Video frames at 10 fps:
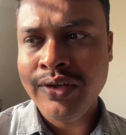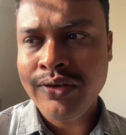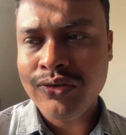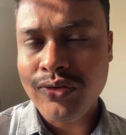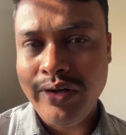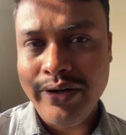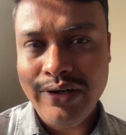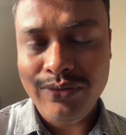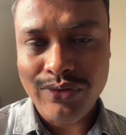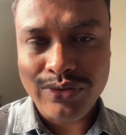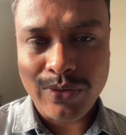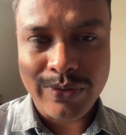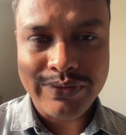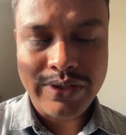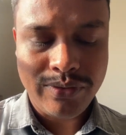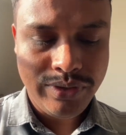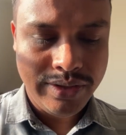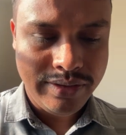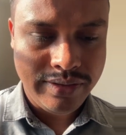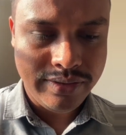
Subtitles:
So already those tokens have the